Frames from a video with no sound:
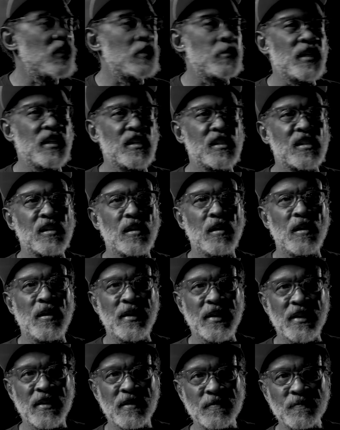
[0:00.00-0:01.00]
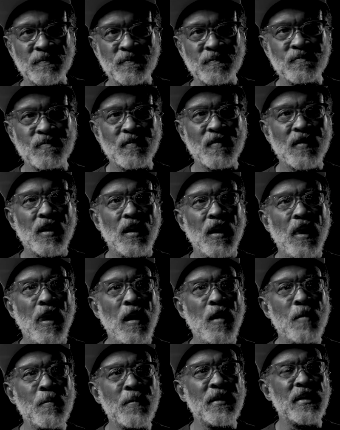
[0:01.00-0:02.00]
to be as guarded
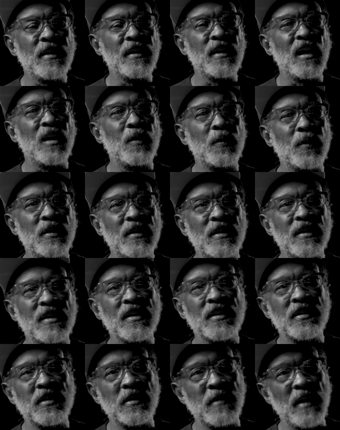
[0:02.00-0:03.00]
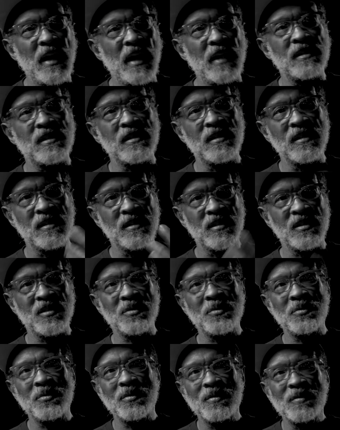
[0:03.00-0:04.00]
um, in our interactions
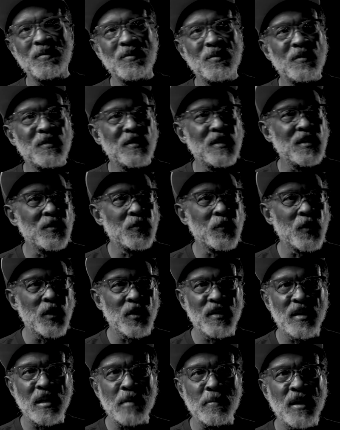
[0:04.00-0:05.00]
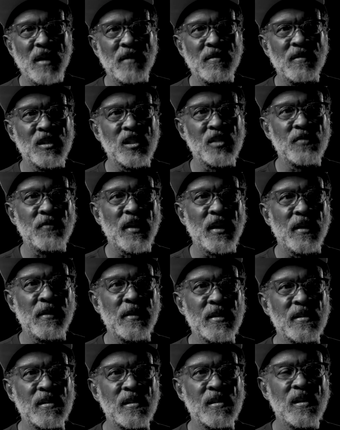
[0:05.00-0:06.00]
and worrying about this
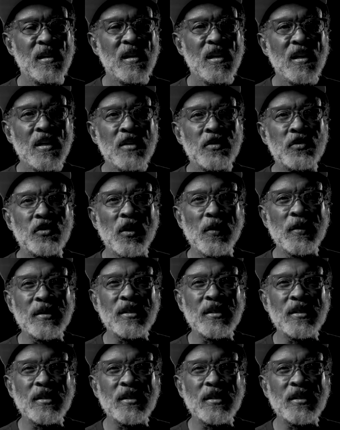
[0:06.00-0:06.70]
virus. So